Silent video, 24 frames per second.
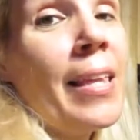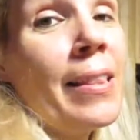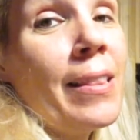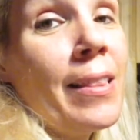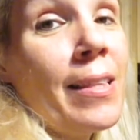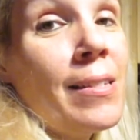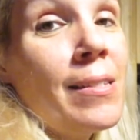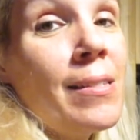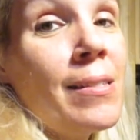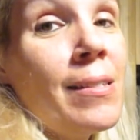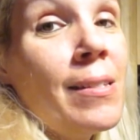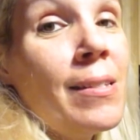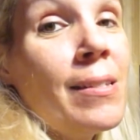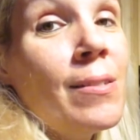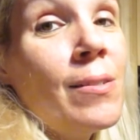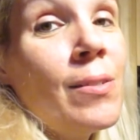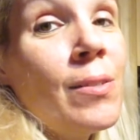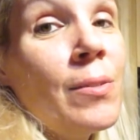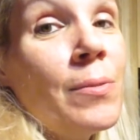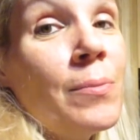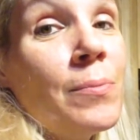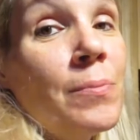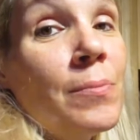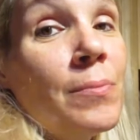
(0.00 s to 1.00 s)
it this
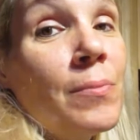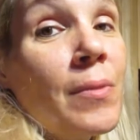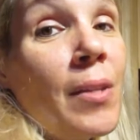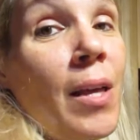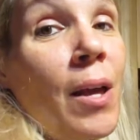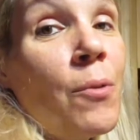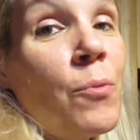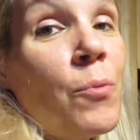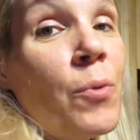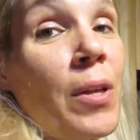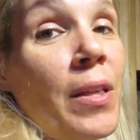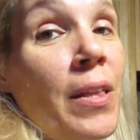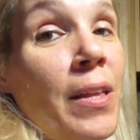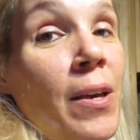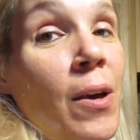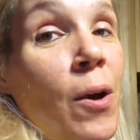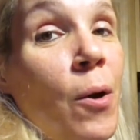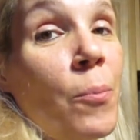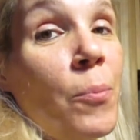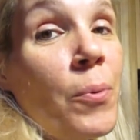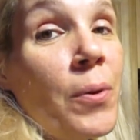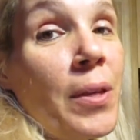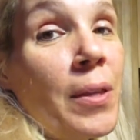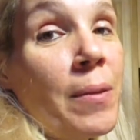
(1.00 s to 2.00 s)
season. I really
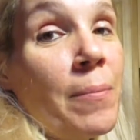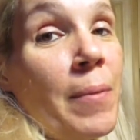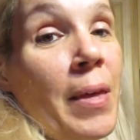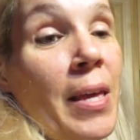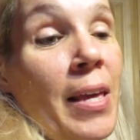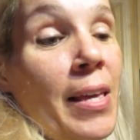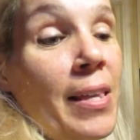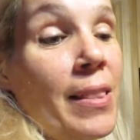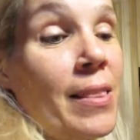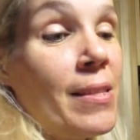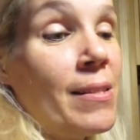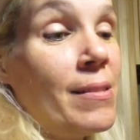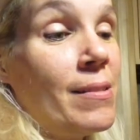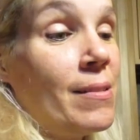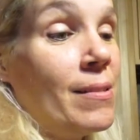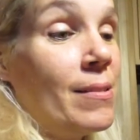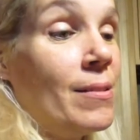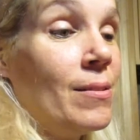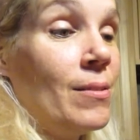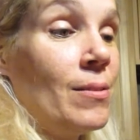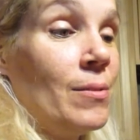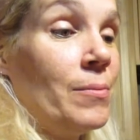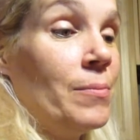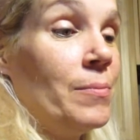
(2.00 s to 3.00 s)
hope we can make it this
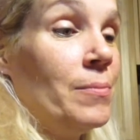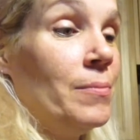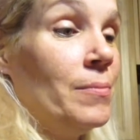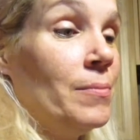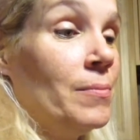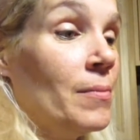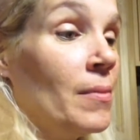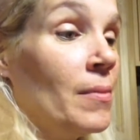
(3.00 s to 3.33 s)
season.